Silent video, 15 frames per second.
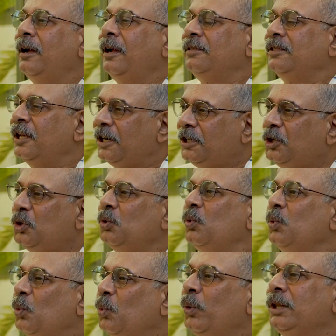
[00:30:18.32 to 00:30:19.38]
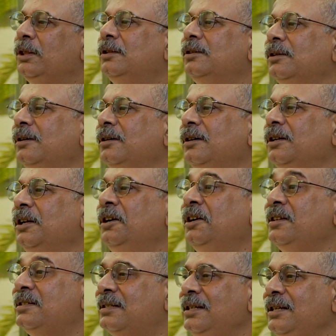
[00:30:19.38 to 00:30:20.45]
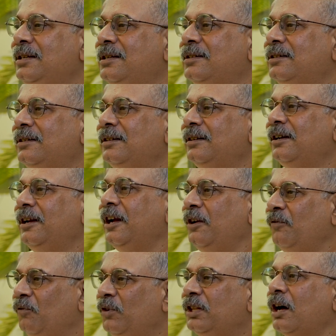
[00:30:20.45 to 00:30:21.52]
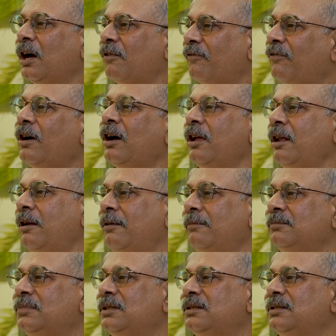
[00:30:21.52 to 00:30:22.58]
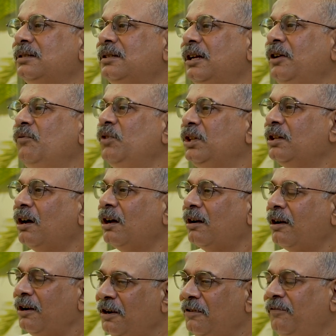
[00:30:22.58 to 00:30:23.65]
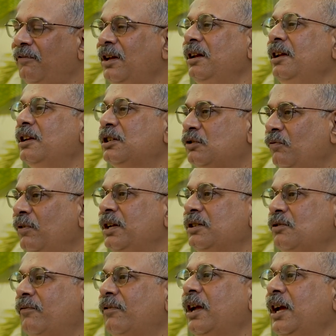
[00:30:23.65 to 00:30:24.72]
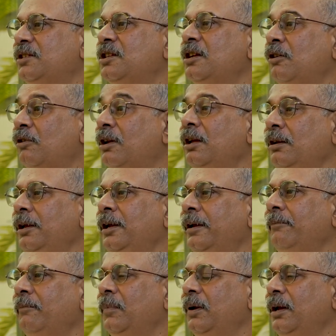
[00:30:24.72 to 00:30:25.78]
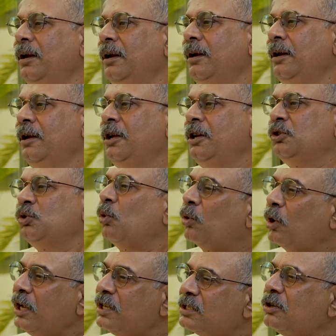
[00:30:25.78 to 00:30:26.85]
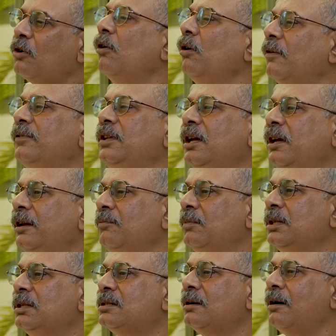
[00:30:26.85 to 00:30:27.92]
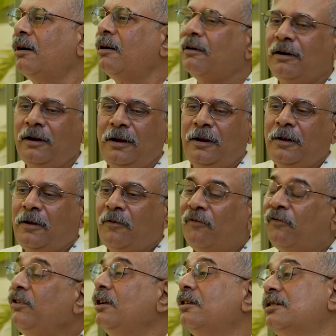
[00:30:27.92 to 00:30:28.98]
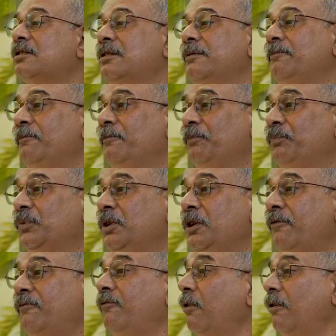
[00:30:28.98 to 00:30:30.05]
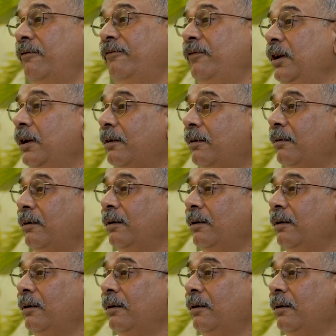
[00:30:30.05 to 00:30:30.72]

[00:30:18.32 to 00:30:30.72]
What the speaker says: and that too with deceit, and with our firearms, and with our nefarious ways of catching or killing him. So rest all of the animals are fearsome. They are full of fear,